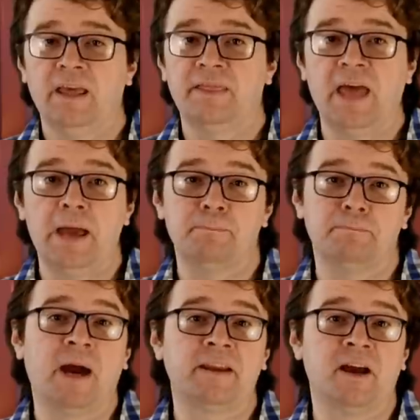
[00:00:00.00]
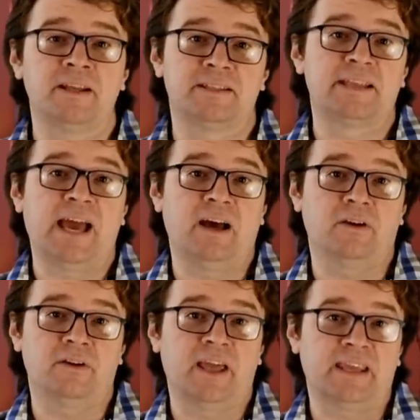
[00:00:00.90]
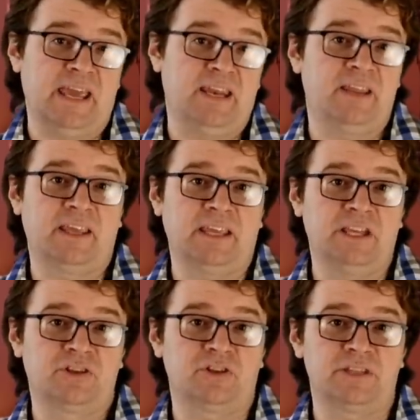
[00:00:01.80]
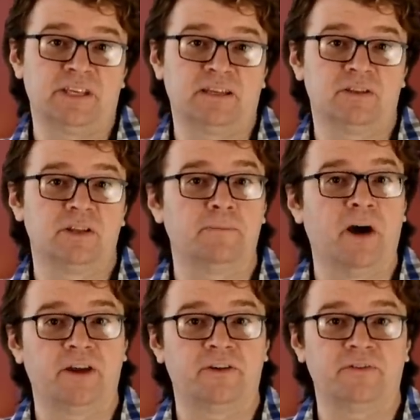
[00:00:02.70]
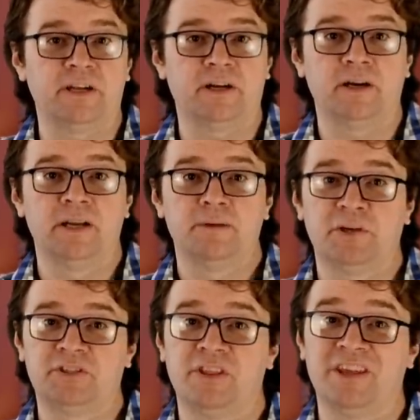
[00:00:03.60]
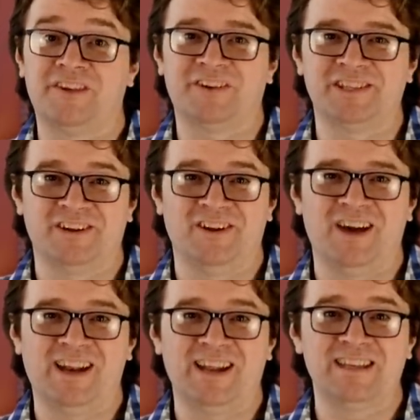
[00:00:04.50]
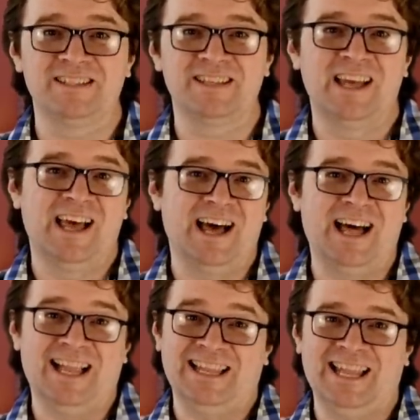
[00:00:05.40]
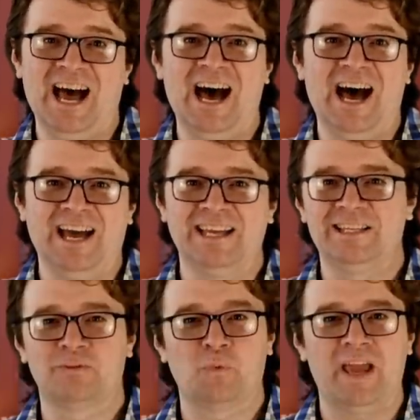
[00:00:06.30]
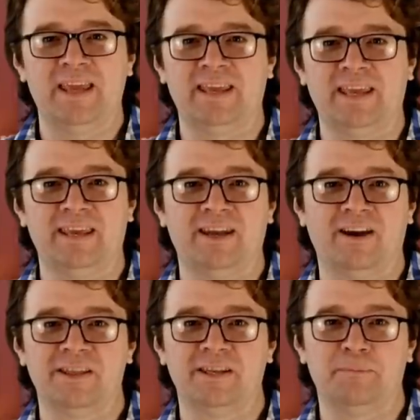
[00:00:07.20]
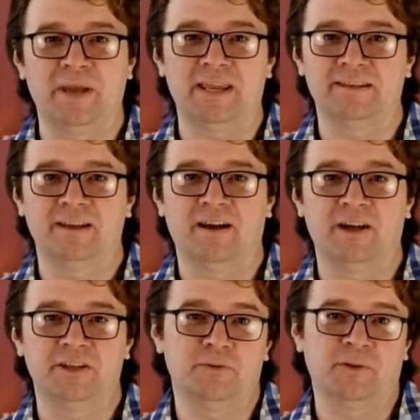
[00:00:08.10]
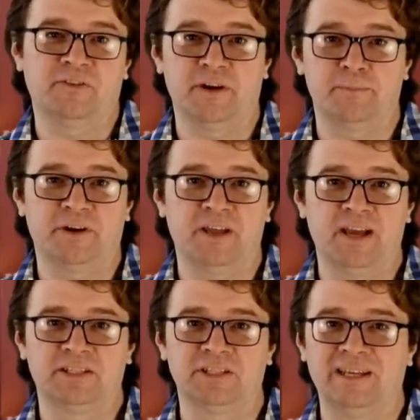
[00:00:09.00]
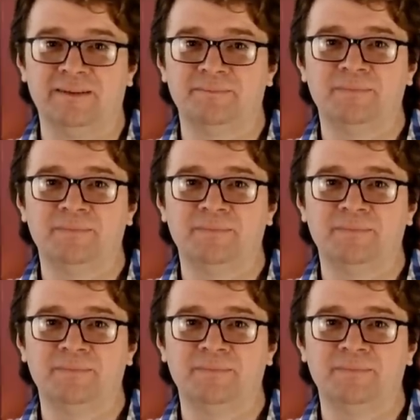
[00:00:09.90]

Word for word: That might not sound like anything interesting to the modern reader, but to the original audience, Allah is weighing in on the debate on human reproduction.